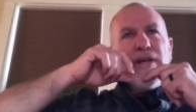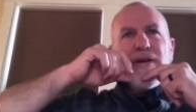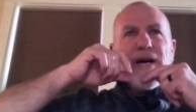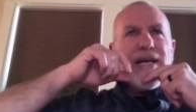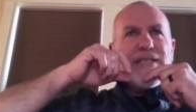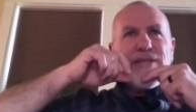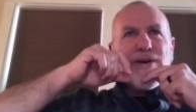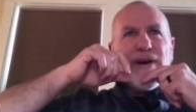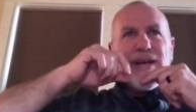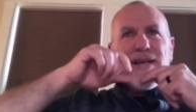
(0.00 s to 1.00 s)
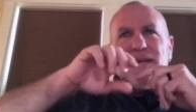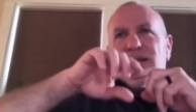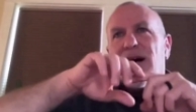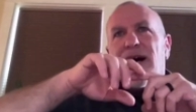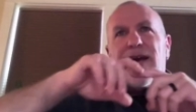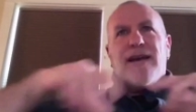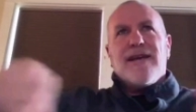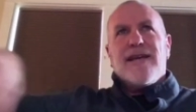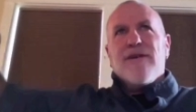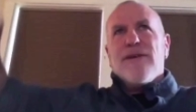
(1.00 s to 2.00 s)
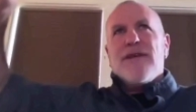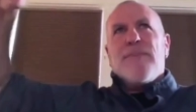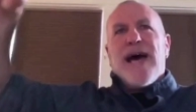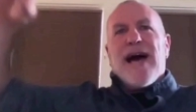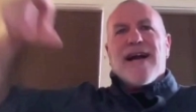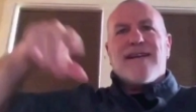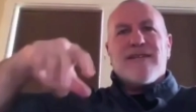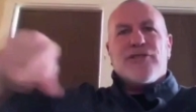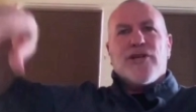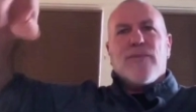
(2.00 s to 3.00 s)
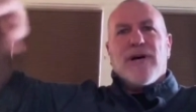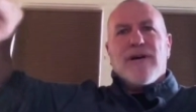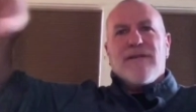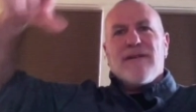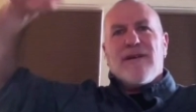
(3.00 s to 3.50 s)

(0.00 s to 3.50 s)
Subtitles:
are you guys doing? Yahe, here in the back. Chba,